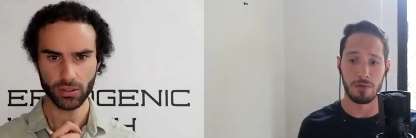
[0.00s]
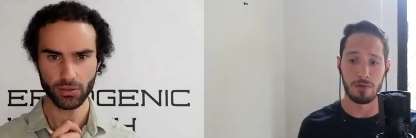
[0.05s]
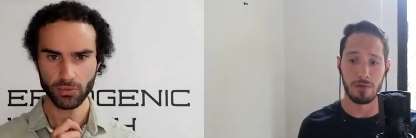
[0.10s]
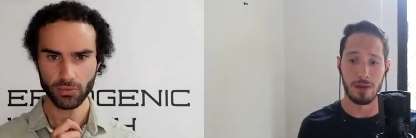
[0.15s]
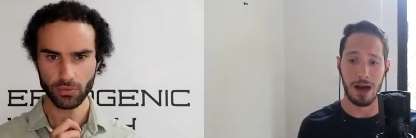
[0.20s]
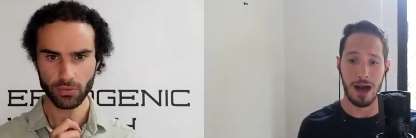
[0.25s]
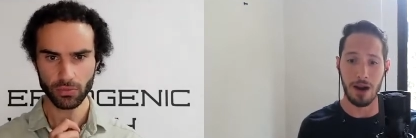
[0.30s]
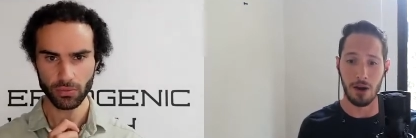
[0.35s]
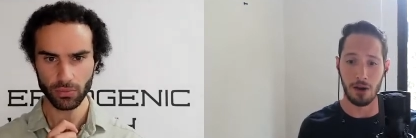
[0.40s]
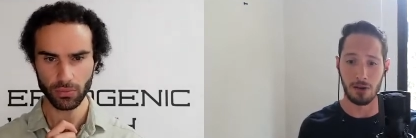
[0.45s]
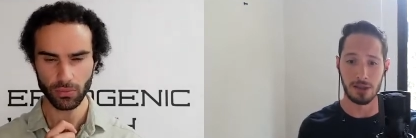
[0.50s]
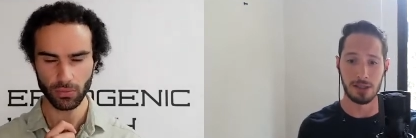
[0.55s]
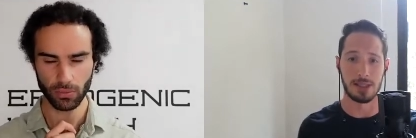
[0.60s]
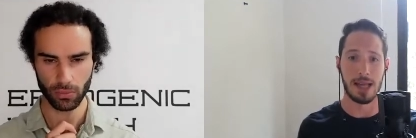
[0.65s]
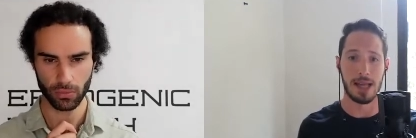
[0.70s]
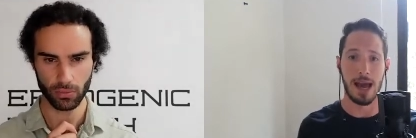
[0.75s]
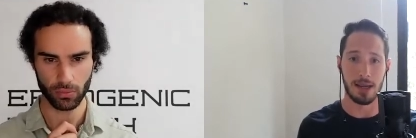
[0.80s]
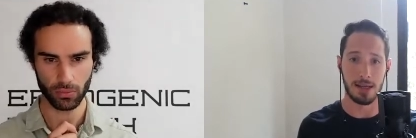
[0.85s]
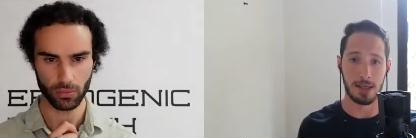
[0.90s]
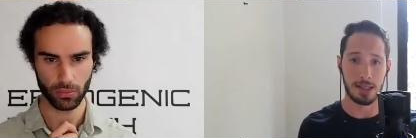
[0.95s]
Speaker 1: iron
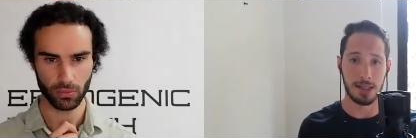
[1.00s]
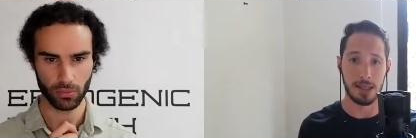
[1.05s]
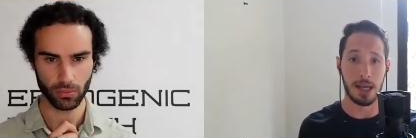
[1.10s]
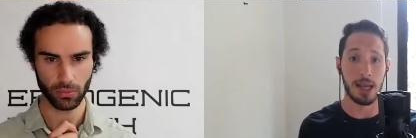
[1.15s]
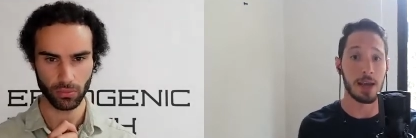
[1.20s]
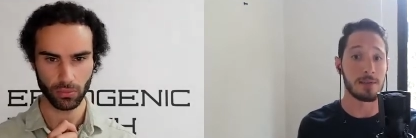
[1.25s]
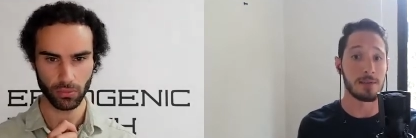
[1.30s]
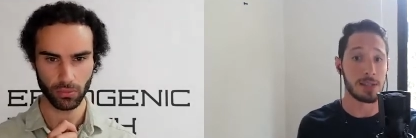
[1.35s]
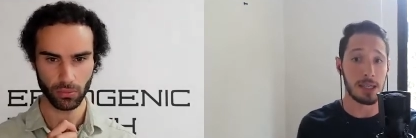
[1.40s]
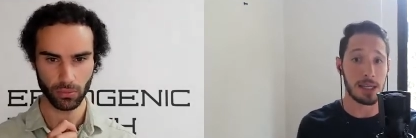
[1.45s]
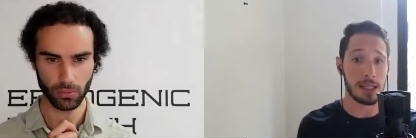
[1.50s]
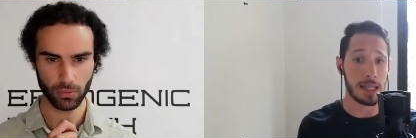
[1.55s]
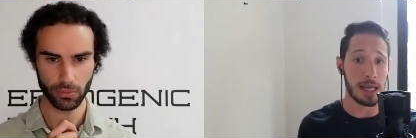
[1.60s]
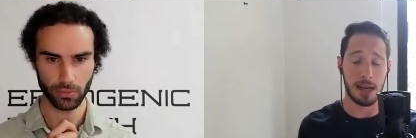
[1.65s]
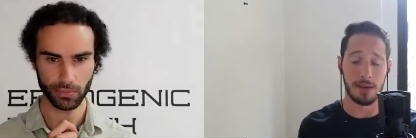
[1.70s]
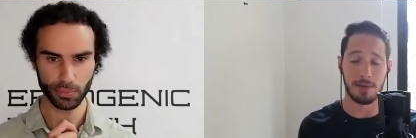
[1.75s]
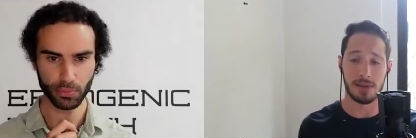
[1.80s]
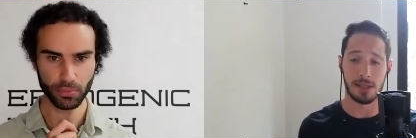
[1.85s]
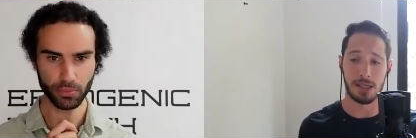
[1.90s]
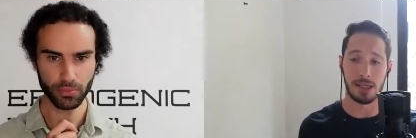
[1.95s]
status. And I've seen that.
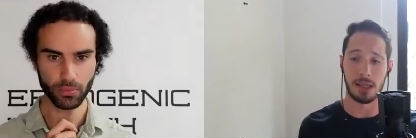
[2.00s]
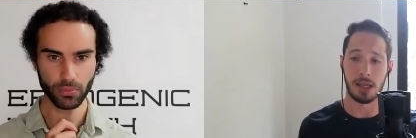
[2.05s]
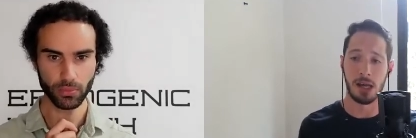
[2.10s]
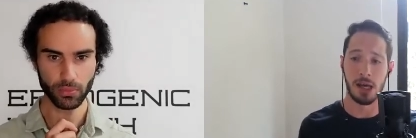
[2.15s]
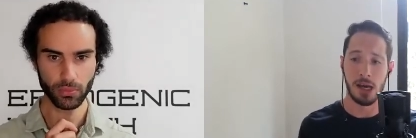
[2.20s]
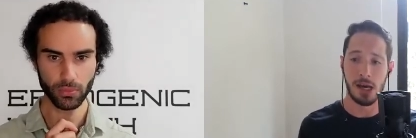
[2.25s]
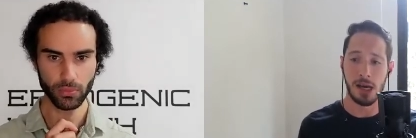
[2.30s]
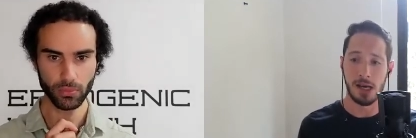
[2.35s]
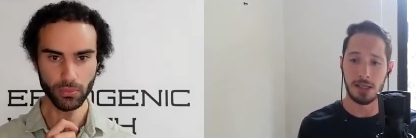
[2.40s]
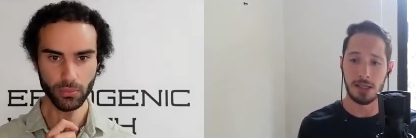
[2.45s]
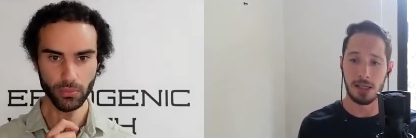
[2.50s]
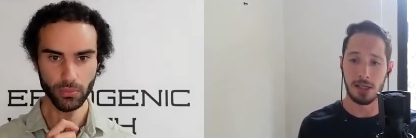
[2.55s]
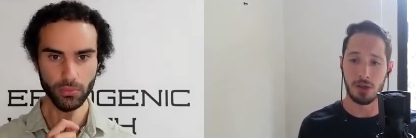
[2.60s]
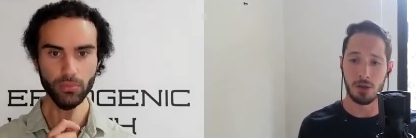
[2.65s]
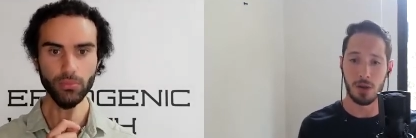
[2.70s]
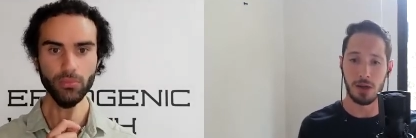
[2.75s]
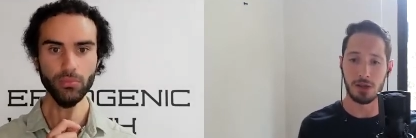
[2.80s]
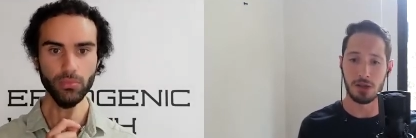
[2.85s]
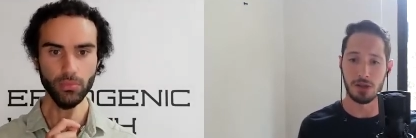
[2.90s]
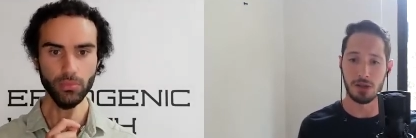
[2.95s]
I've seen
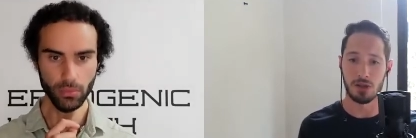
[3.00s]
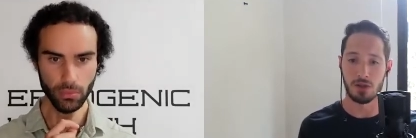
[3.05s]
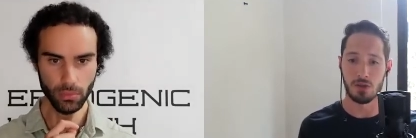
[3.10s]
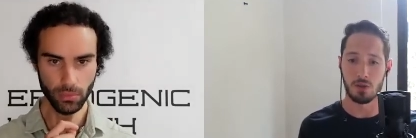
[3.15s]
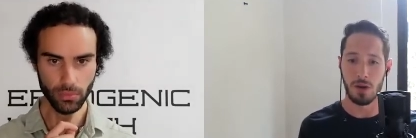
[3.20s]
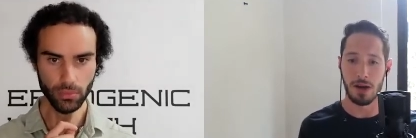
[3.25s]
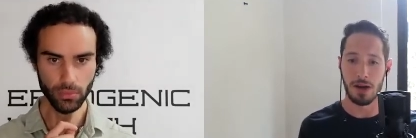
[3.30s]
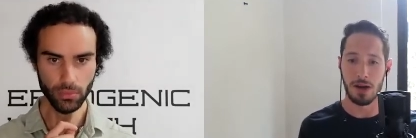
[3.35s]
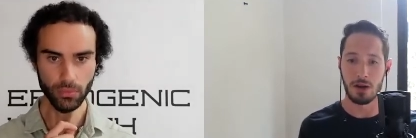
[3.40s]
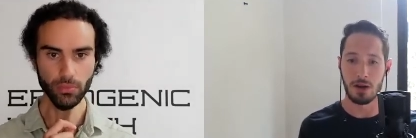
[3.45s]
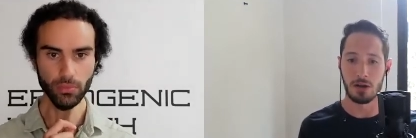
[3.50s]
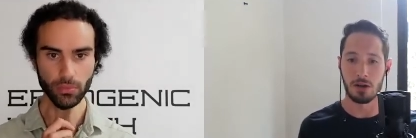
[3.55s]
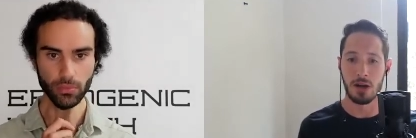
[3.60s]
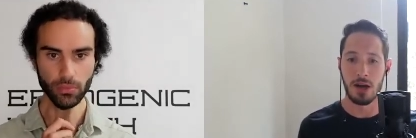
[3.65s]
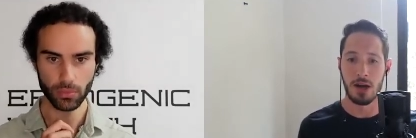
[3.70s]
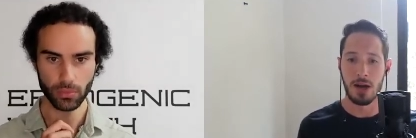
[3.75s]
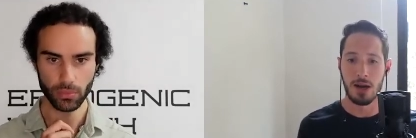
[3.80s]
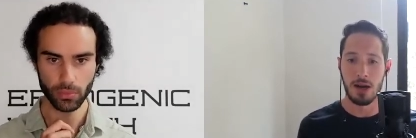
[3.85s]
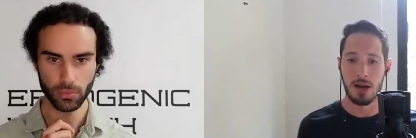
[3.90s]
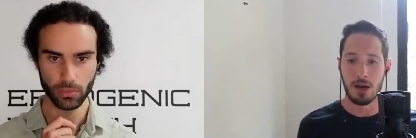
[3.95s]
situations where
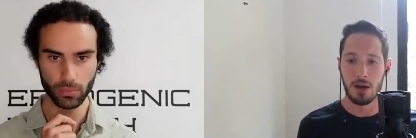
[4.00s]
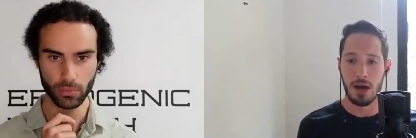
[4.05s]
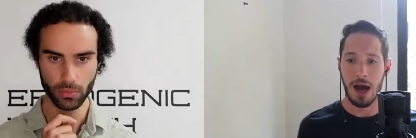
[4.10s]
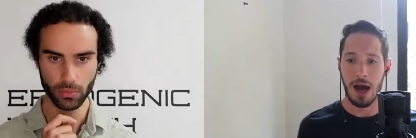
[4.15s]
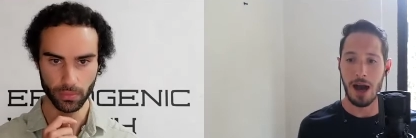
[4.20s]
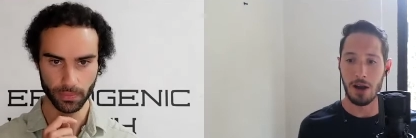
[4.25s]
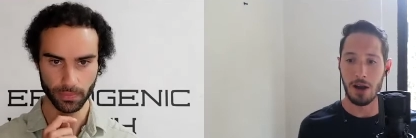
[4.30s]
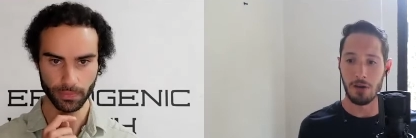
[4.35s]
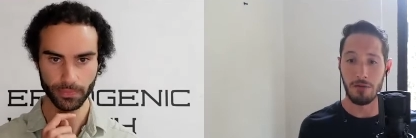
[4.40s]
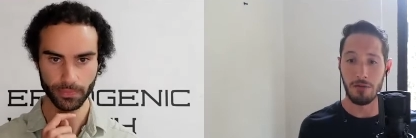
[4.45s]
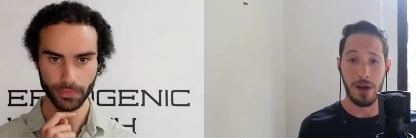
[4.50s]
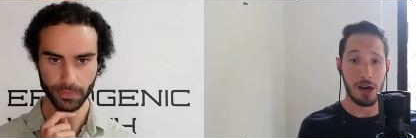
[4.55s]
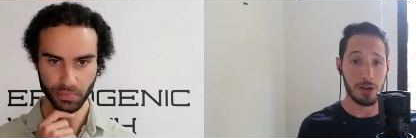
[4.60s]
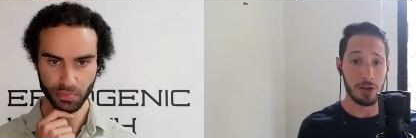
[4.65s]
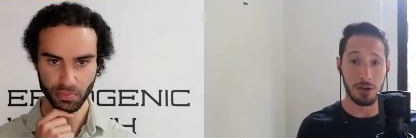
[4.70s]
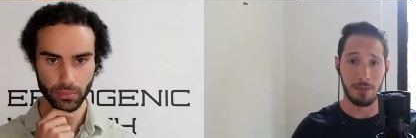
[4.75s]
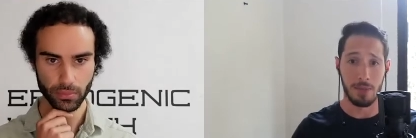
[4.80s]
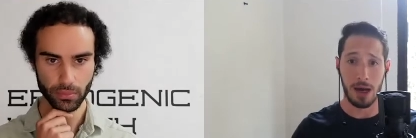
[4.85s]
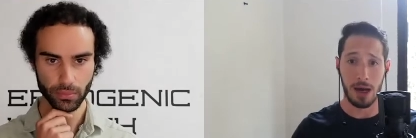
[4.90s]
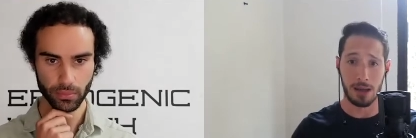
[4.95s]
iron
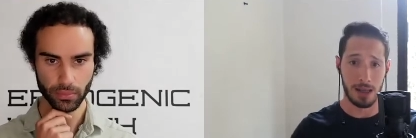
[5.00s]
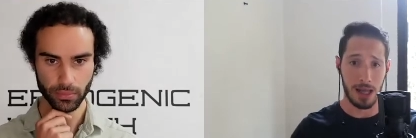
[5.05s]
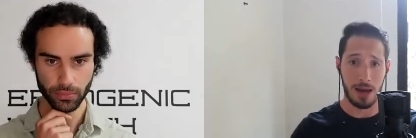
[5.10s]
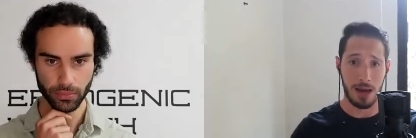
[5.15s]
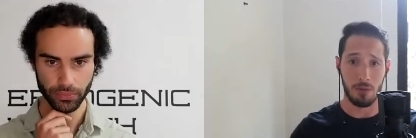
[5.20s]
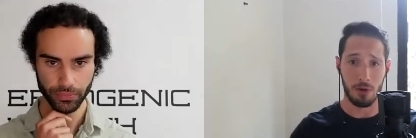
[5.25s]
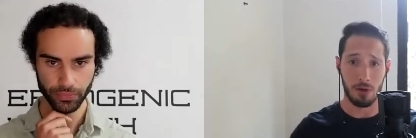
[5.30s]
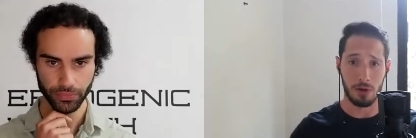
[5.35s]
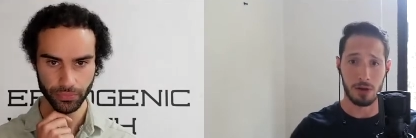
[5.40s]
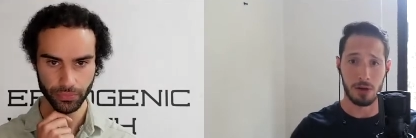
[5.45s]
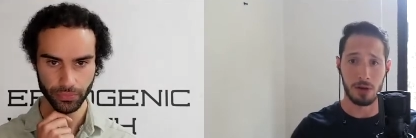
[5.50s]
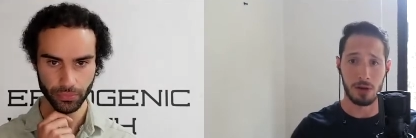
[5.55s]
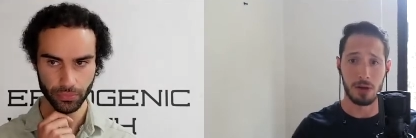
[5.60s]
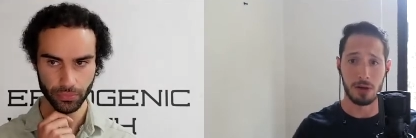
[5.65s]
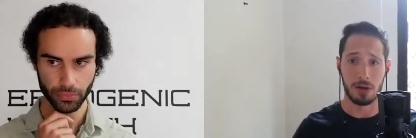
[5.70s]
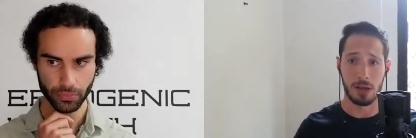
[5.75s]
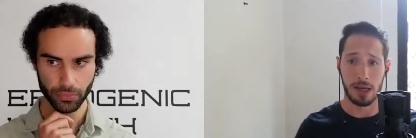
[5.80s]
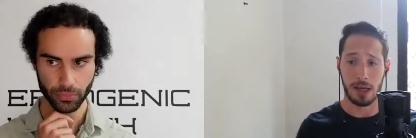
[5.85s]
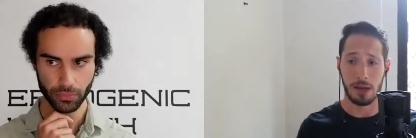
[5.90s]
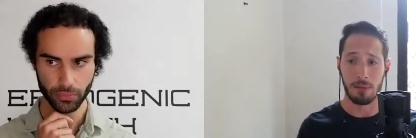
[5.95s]
values on lab work
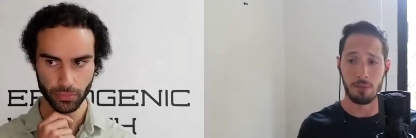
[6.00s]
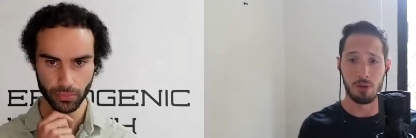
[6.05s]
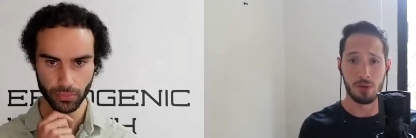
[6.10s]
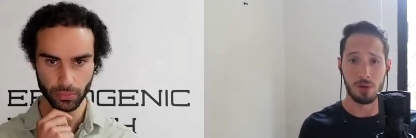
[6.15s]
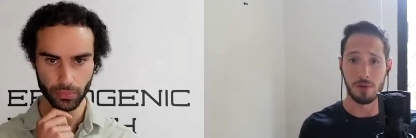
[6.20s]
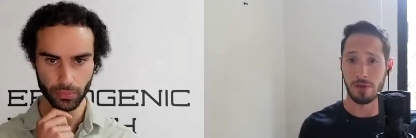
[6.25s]
like improve